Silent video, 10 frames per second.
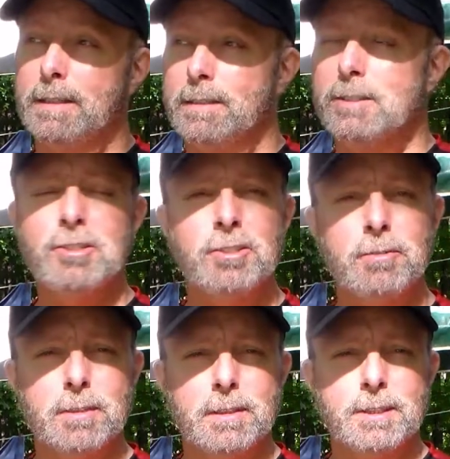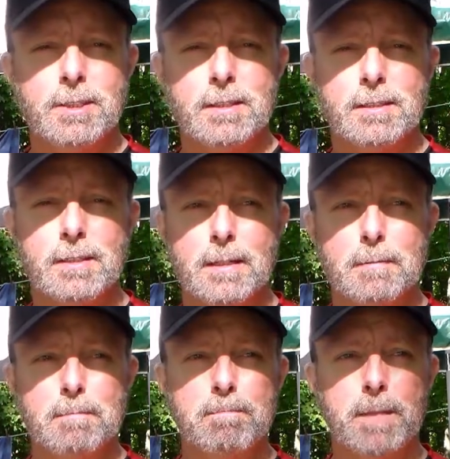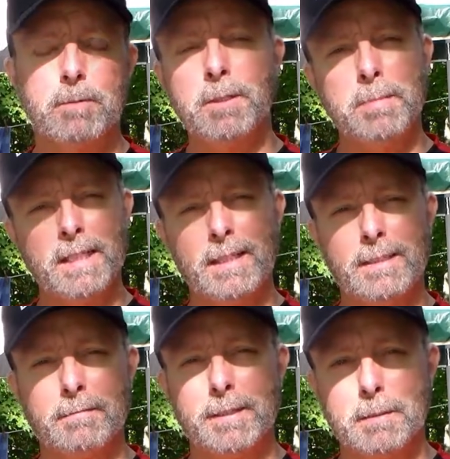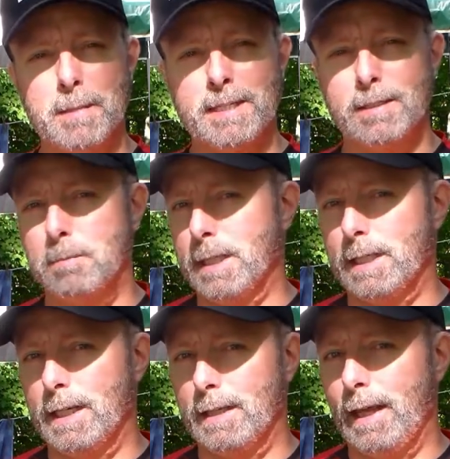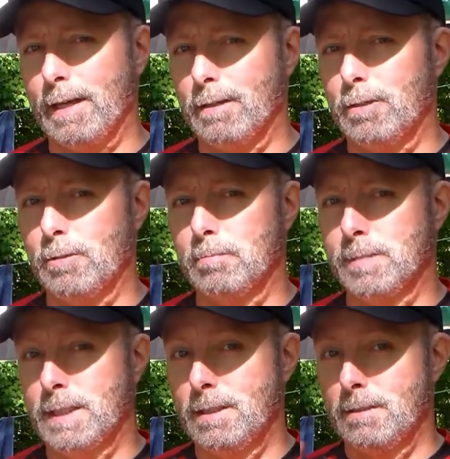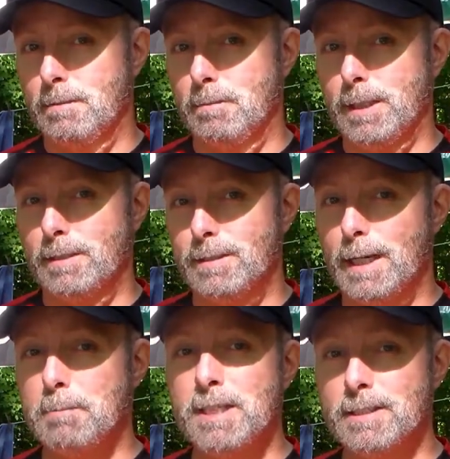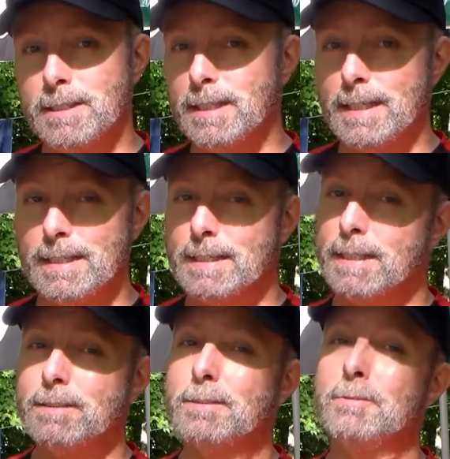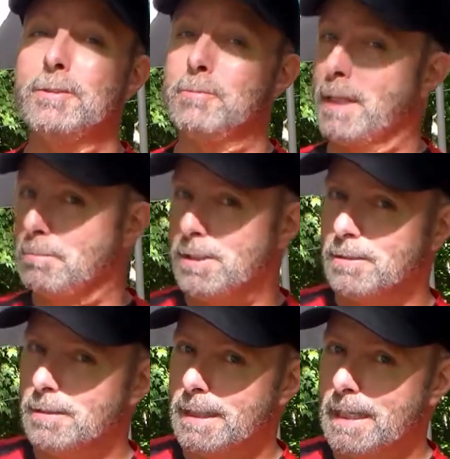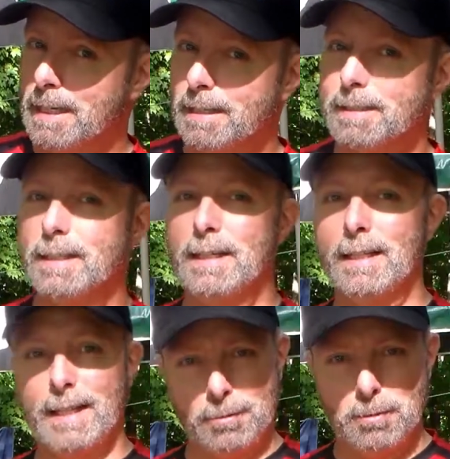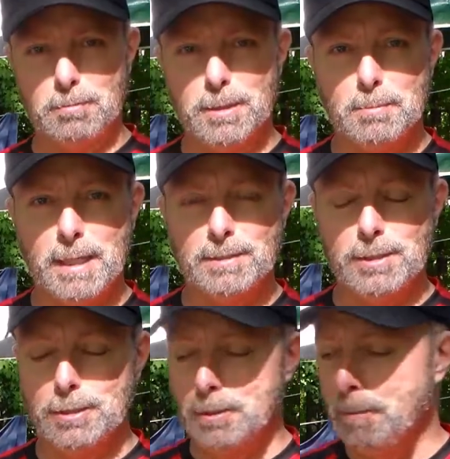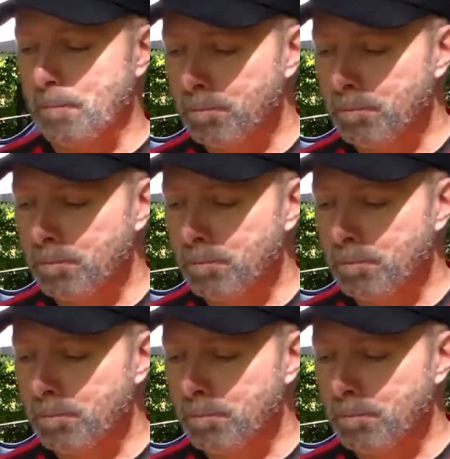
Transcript: They're just so delicious, and wouldn't it be nice if you could make something like that at home? Well, I'm here today to tell you you absolutely can, and that's what we're about to do.